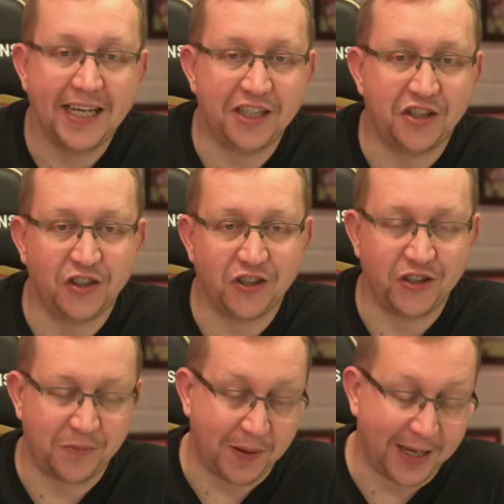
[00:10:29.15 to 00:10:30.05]
is
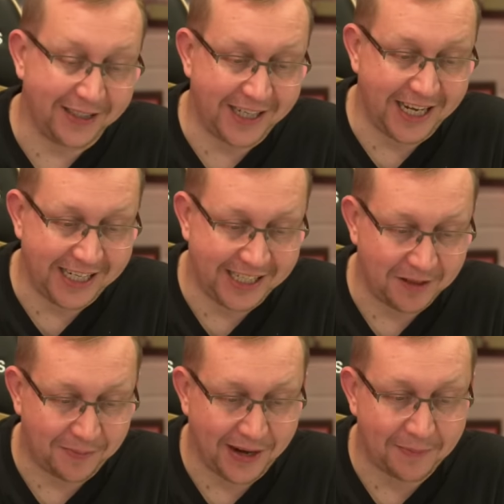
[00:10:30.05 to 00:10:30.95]
just as bad as it is in
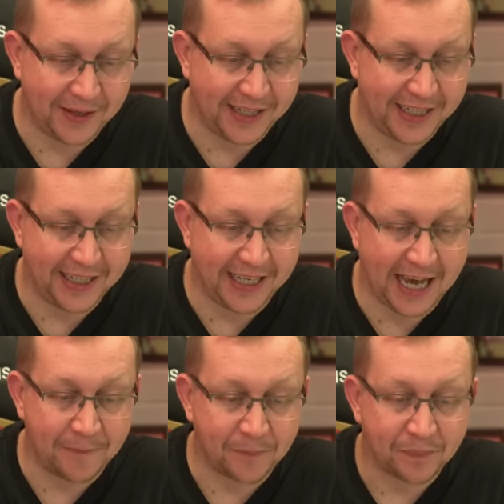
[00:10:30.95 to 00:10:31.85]
the Premier League. Yeah.